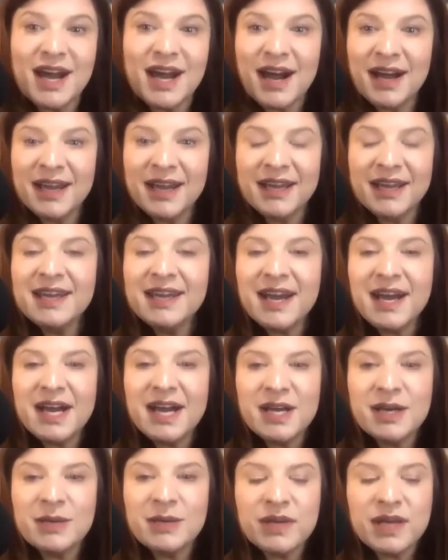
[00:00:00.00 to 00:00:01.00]
I
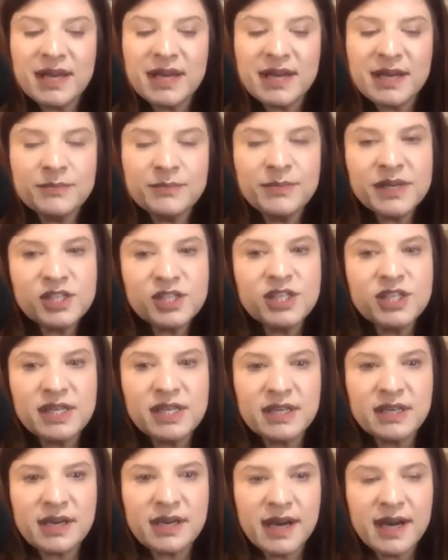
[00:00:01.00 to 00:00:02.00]
am
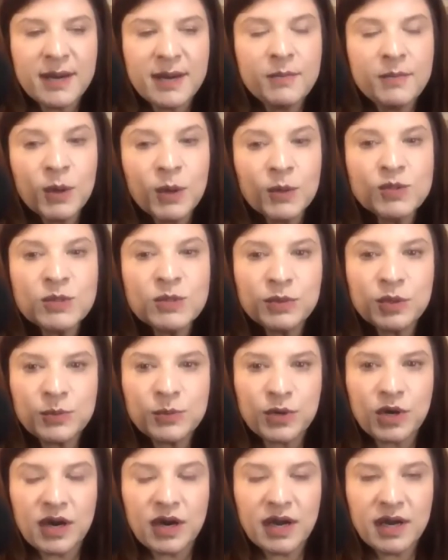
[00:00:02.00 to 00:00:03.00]
pitching multiple
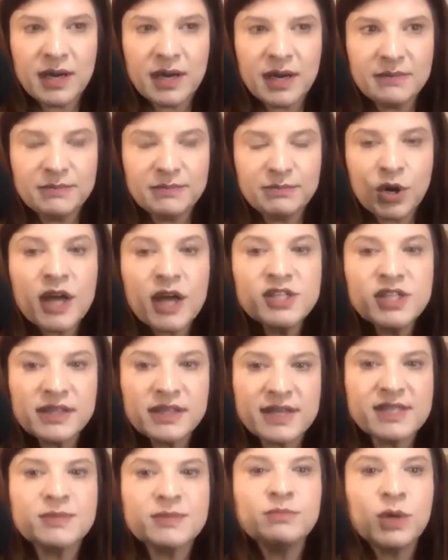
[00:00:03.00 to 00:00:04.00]
project
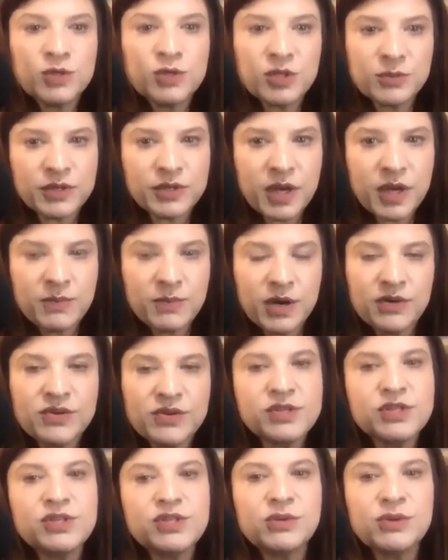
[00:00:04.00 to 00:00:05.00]
that has multiple
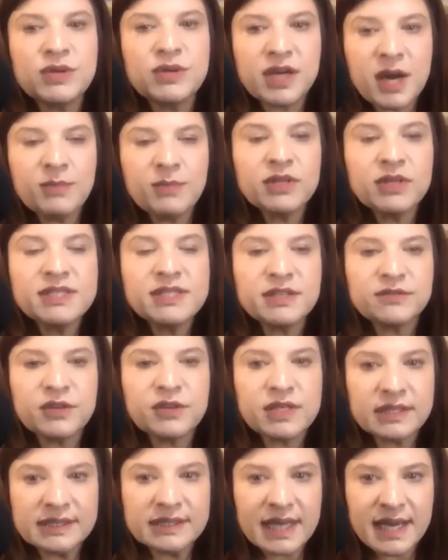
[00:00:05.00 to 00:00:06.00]
components to it, a couple of
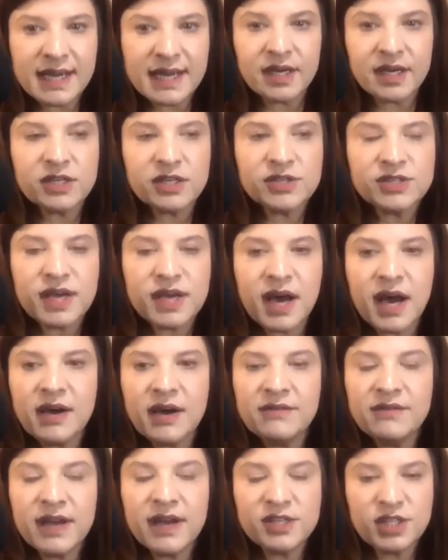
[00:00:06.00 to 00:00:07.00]
different layers
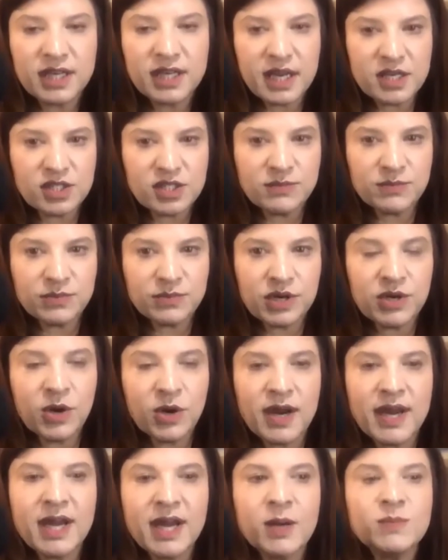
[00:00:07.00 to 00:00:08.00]
of education
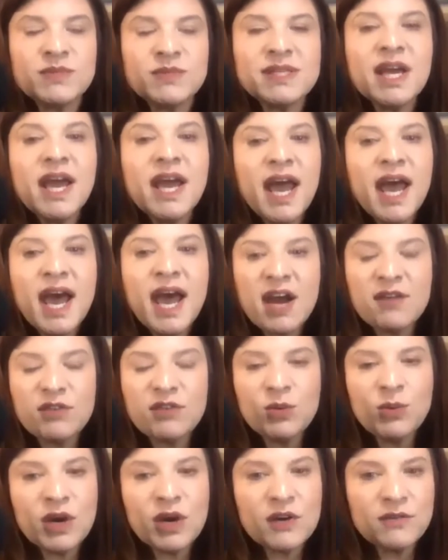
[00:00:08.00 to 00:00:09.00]
programs,
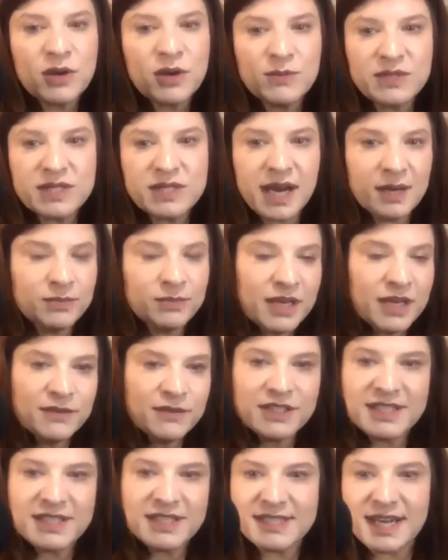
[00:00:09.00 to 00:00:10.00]
everywhere from top
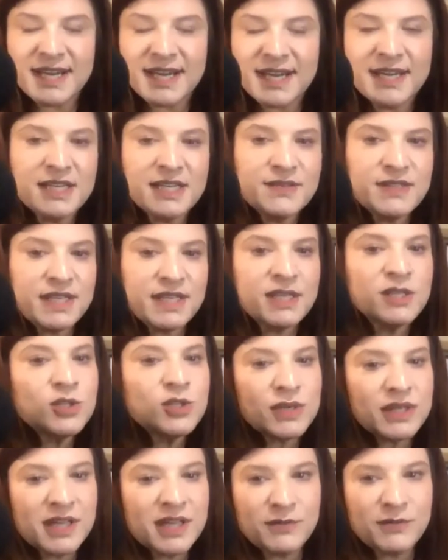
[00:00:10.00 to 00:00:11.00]
level executives to
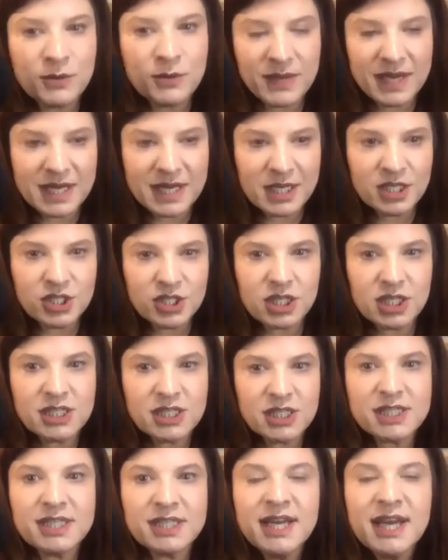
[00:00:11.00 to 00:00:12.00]
entry level
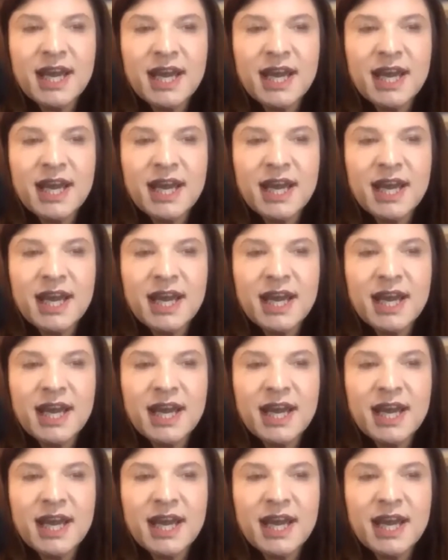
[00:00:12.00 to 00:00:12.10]
managers.